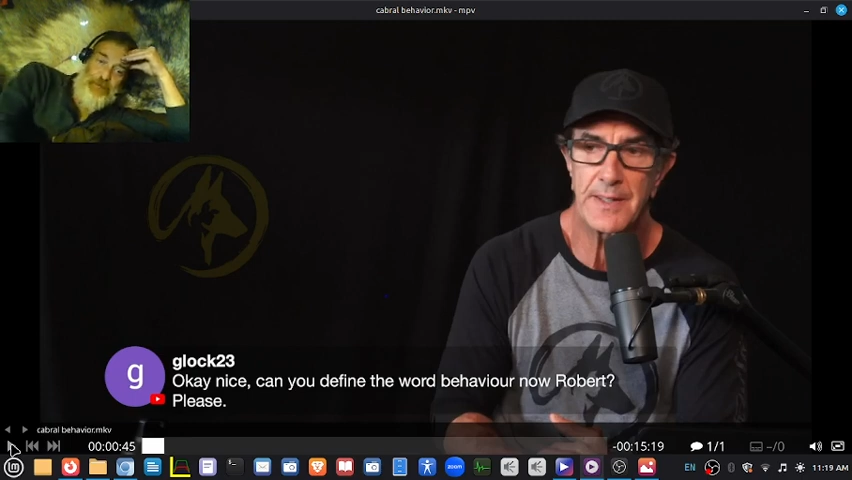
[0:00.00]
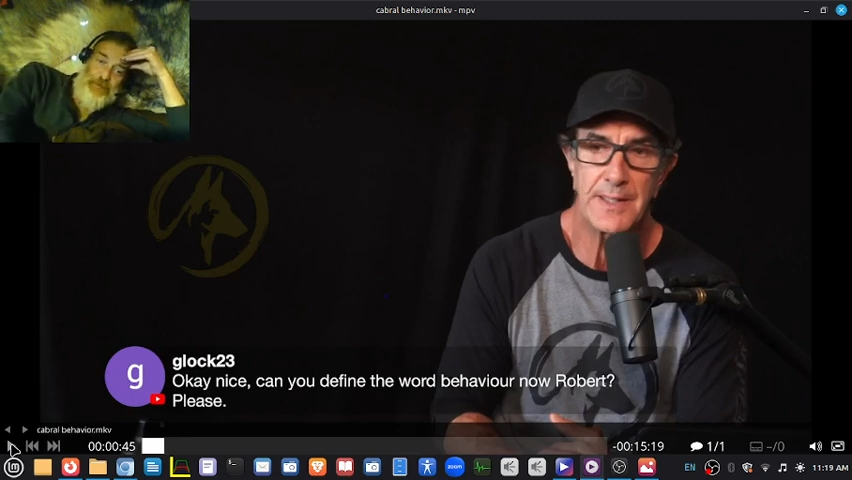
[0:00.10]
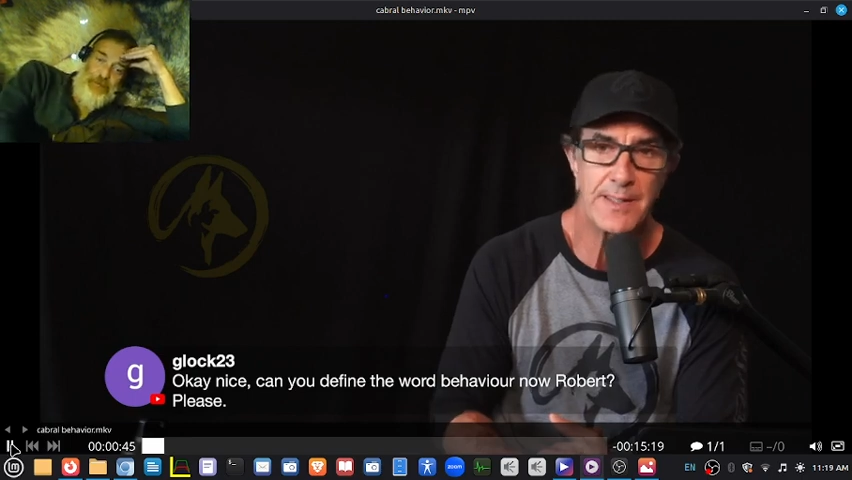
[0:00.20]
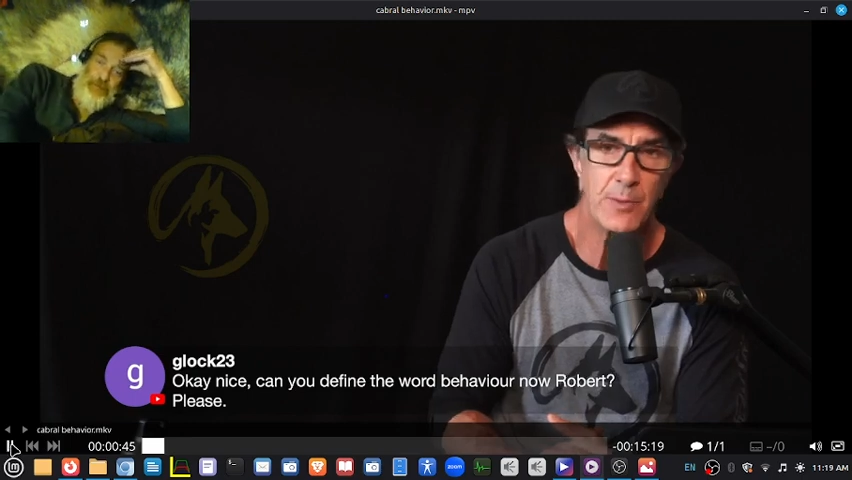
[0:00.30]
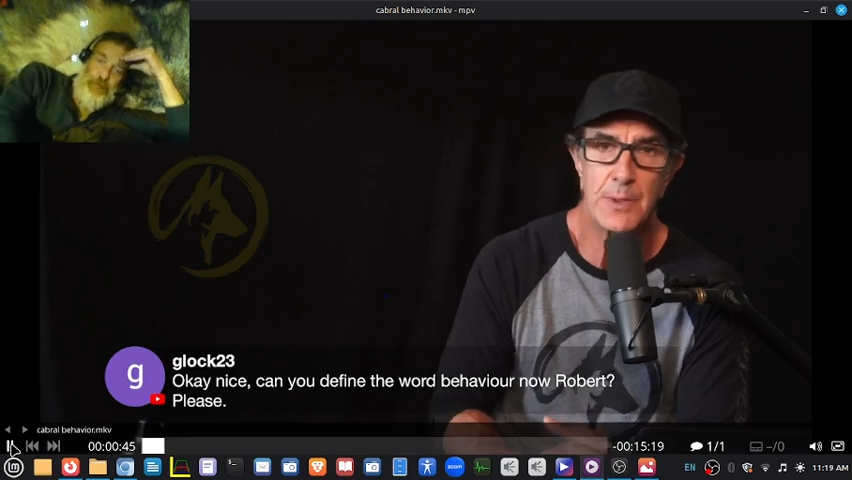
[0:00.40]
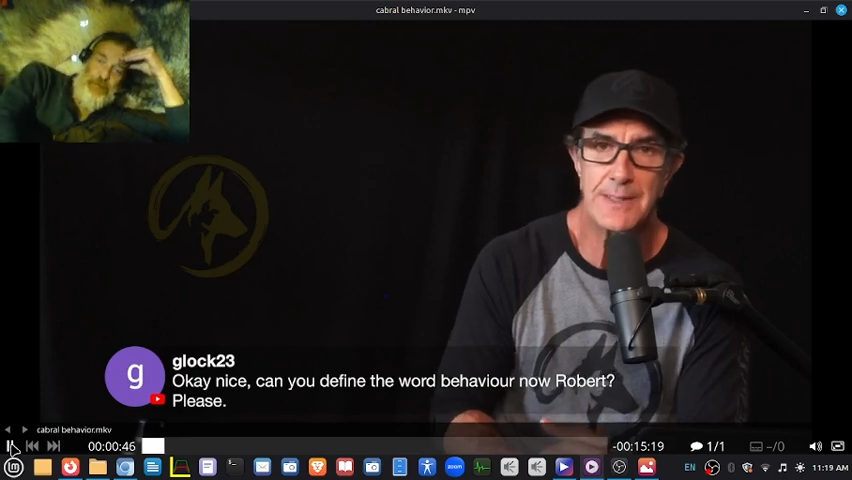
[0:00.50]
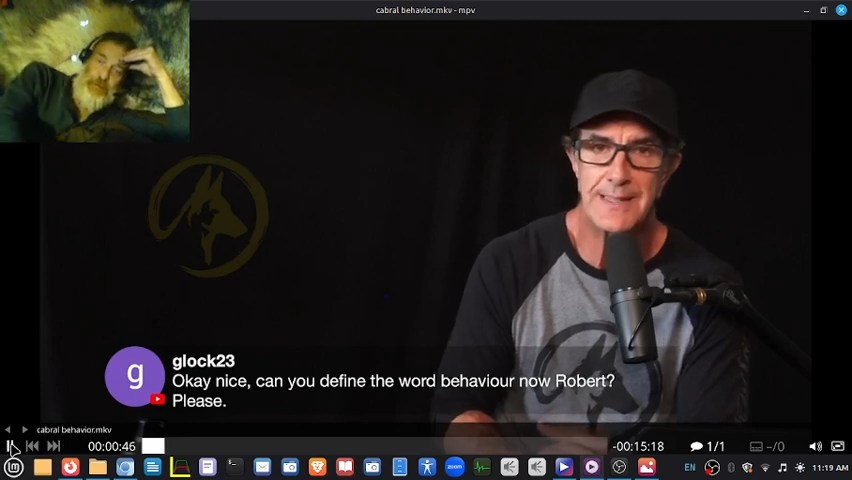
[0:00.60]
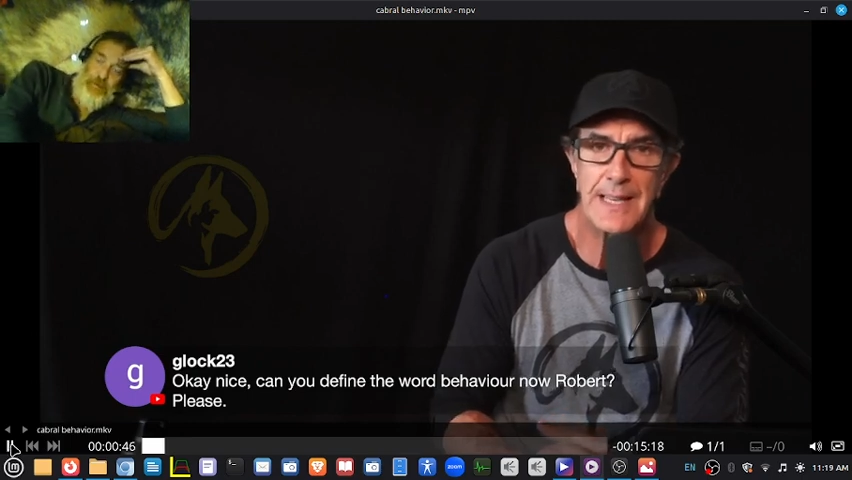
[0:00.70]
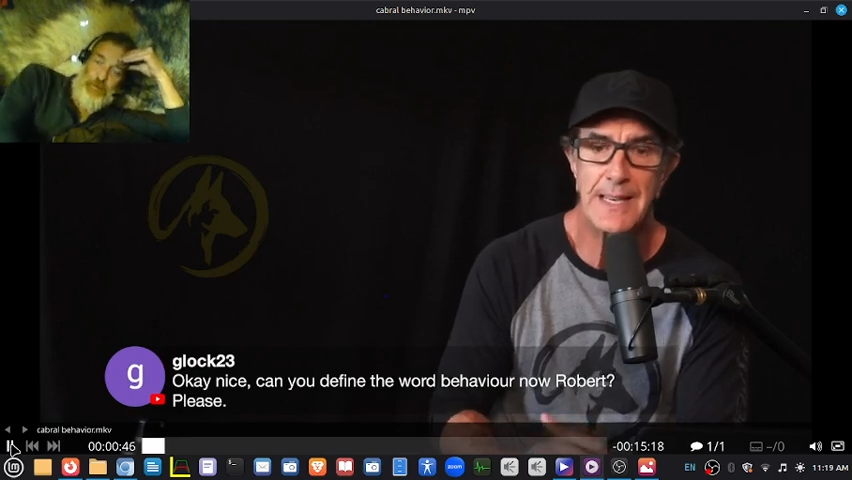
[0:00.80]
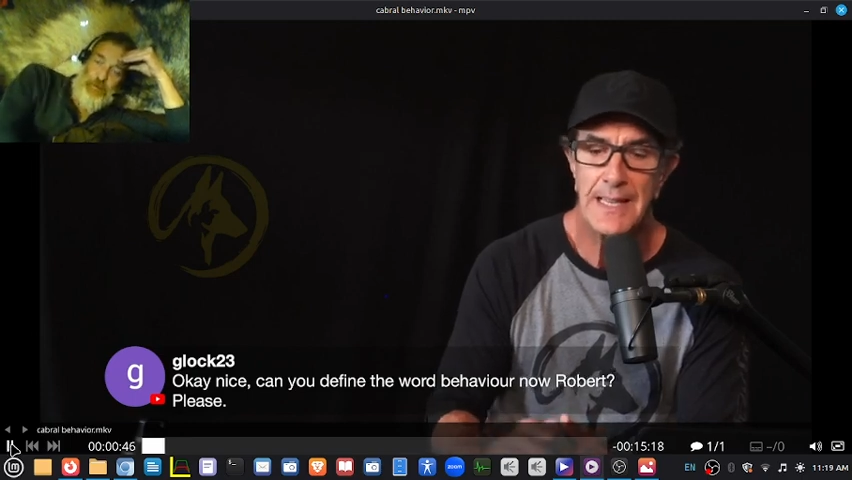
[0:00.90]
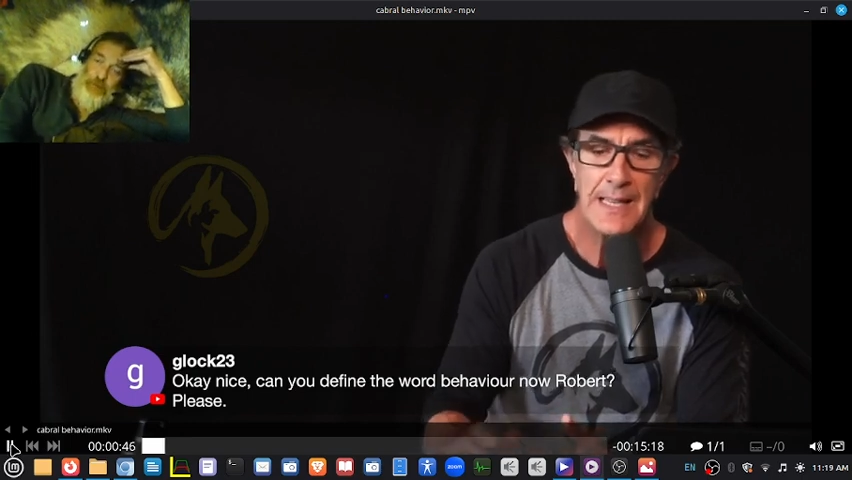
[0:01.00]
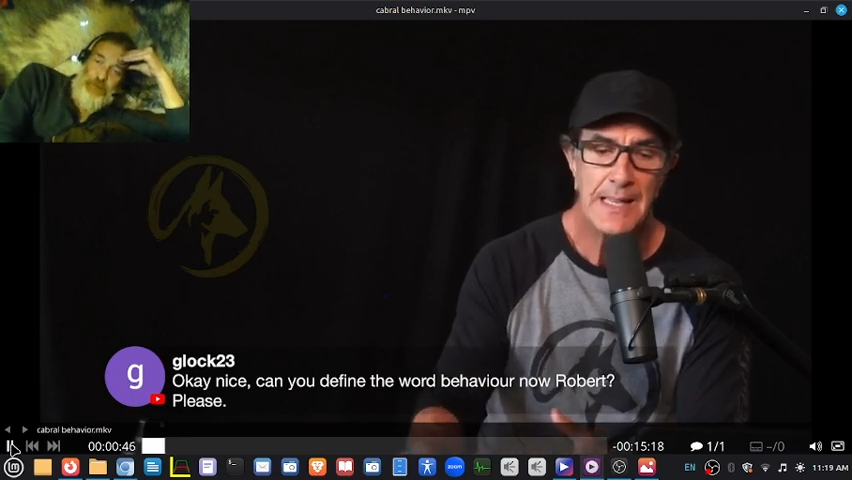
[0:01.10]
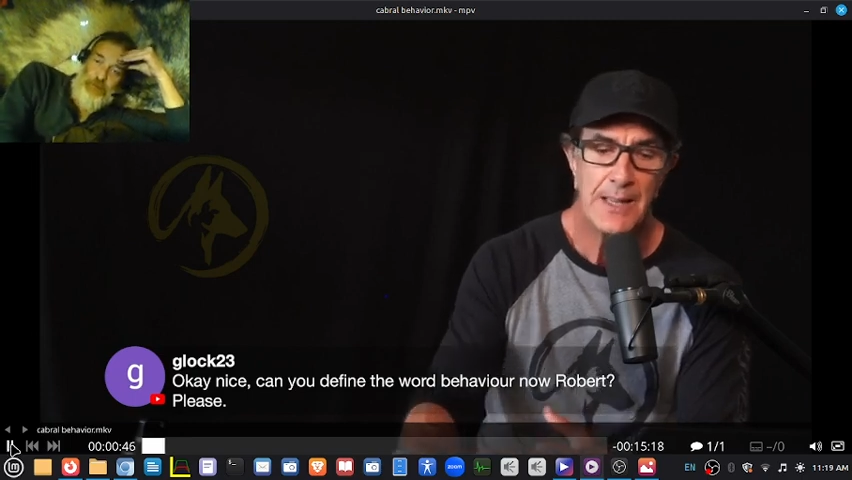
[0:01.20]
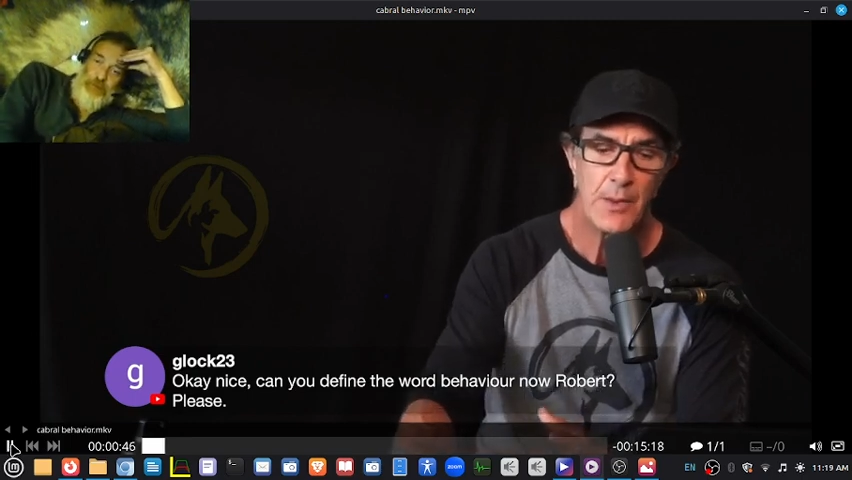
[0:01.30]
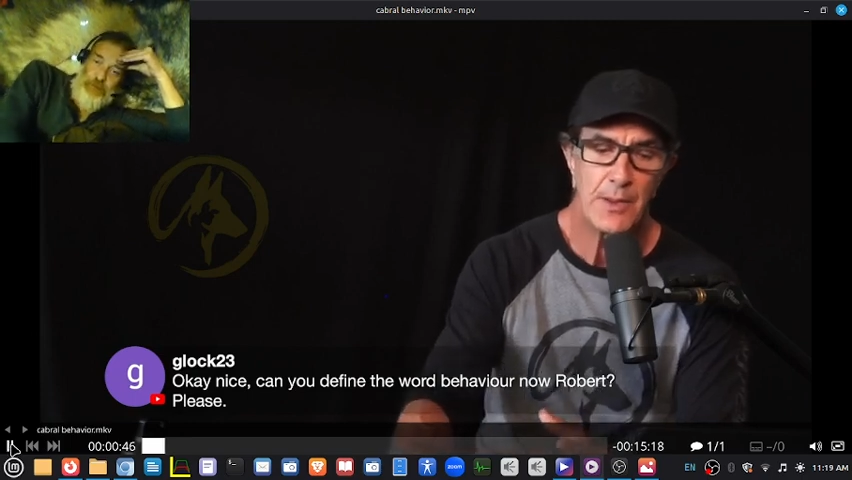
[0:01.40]
This, what is that?
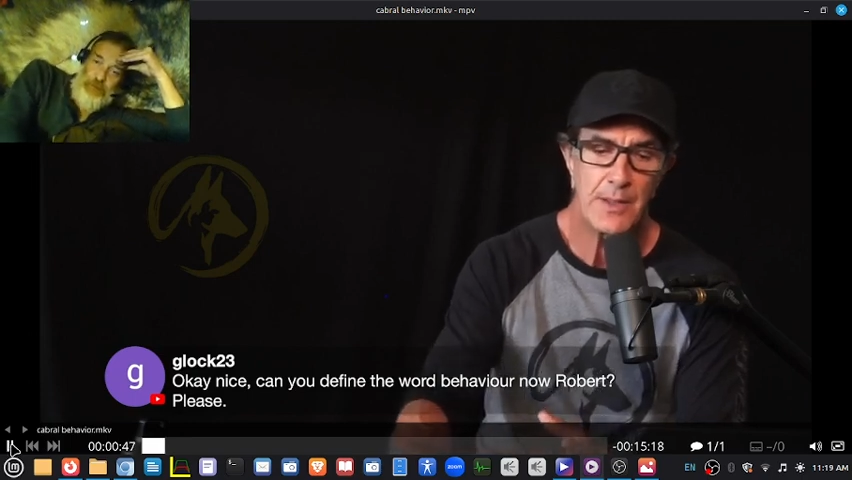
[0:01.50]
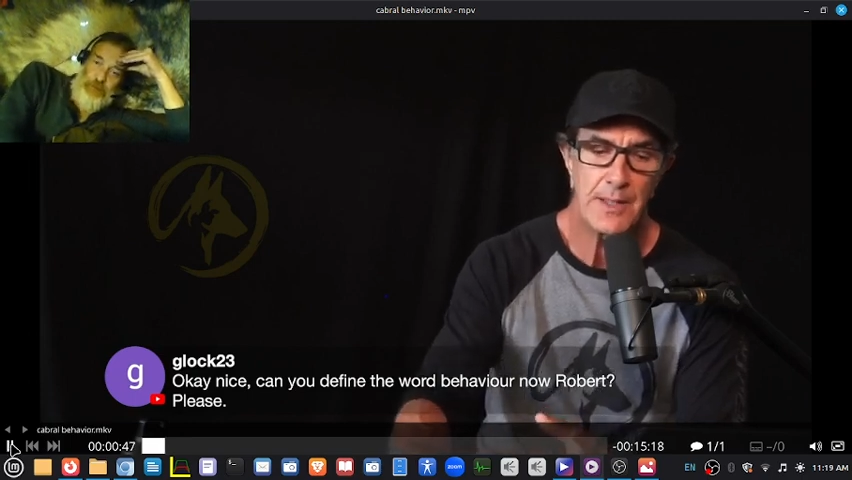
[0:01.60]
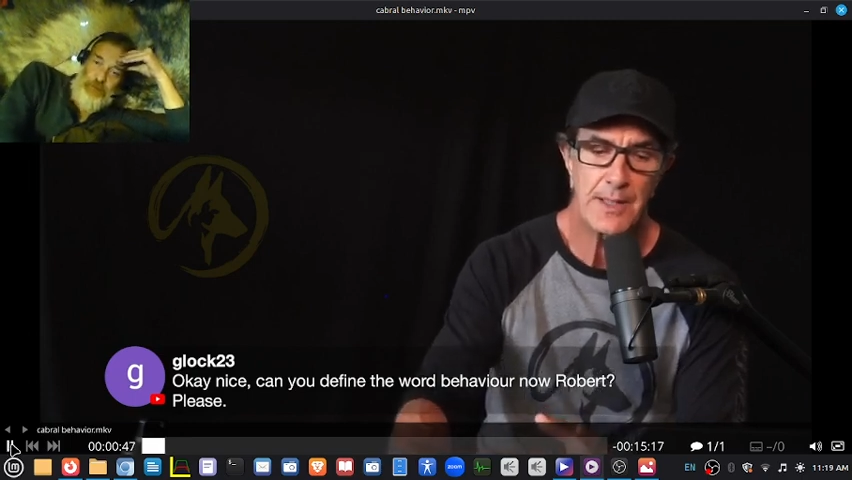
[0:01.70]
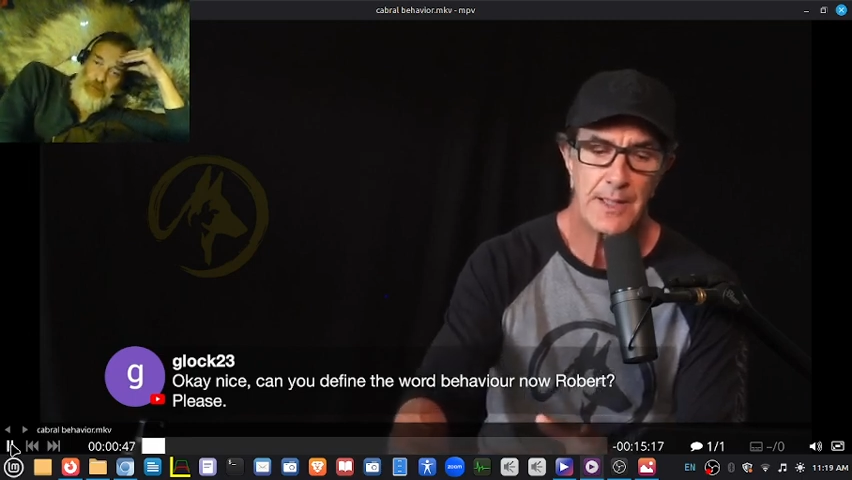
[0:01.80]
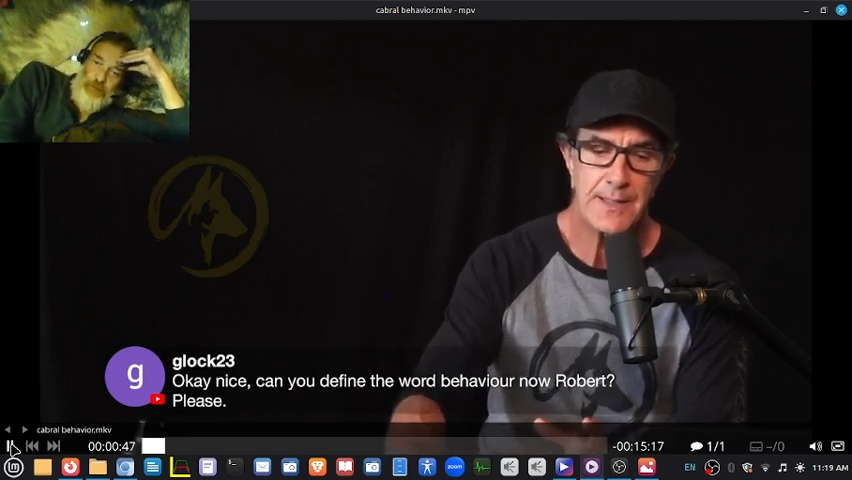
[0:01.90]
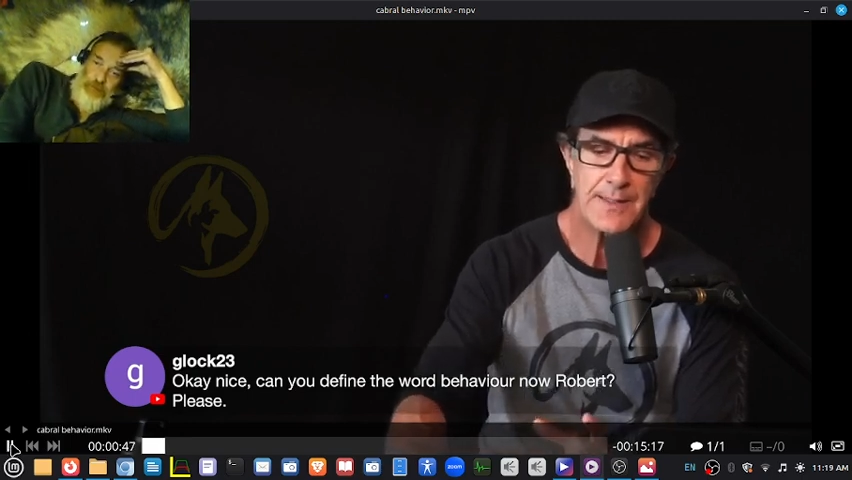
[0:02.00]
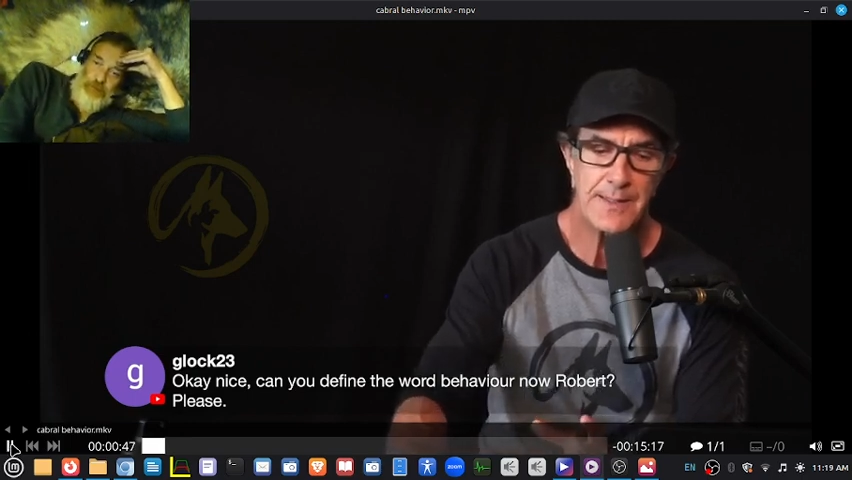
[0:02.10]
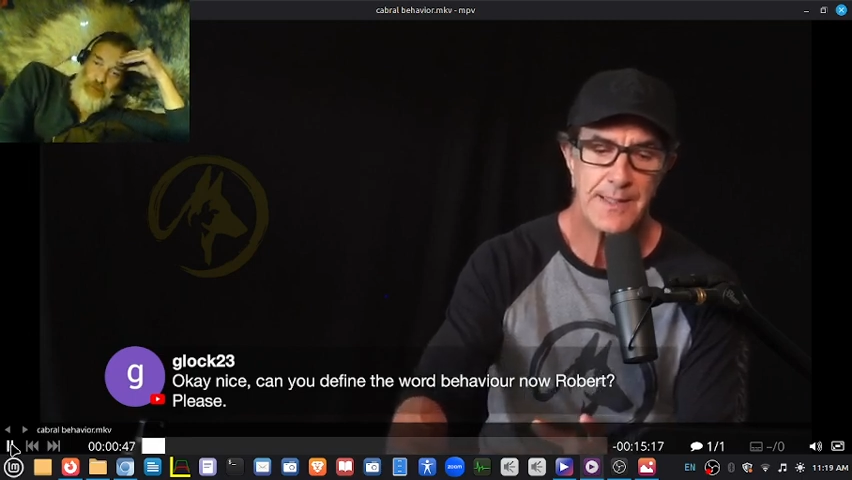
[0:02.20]
It's